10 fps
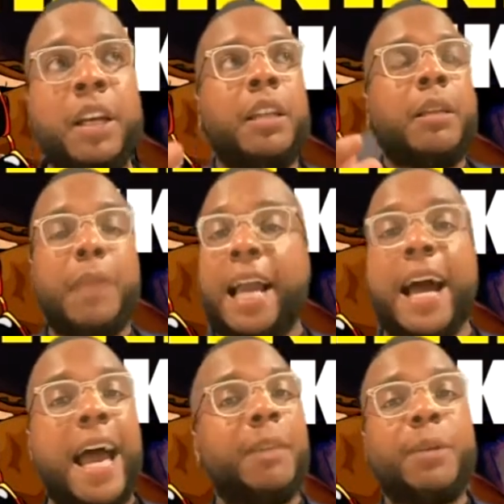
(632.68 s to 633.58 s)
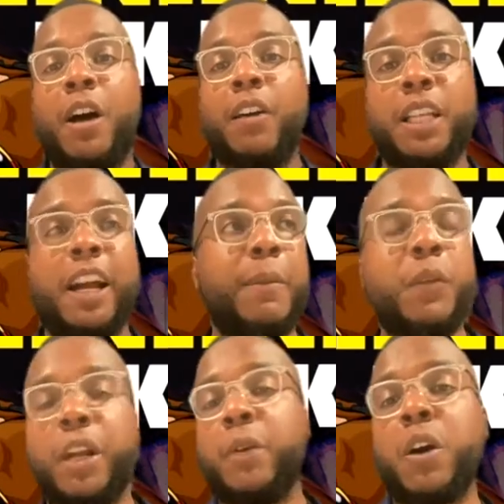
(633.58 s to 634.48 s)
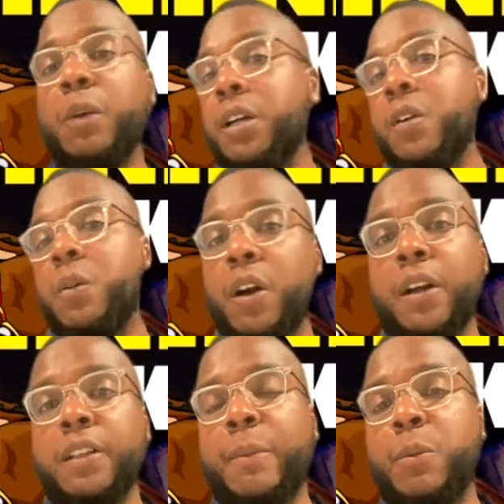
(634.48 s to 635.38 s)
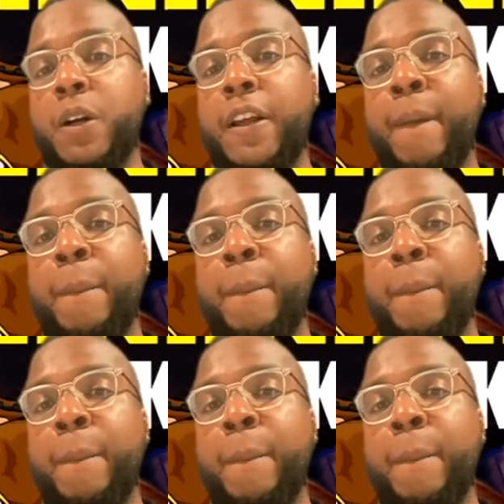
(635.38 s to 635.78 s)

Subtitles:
The black guy had to be off the air before they woke up to go to work that morning.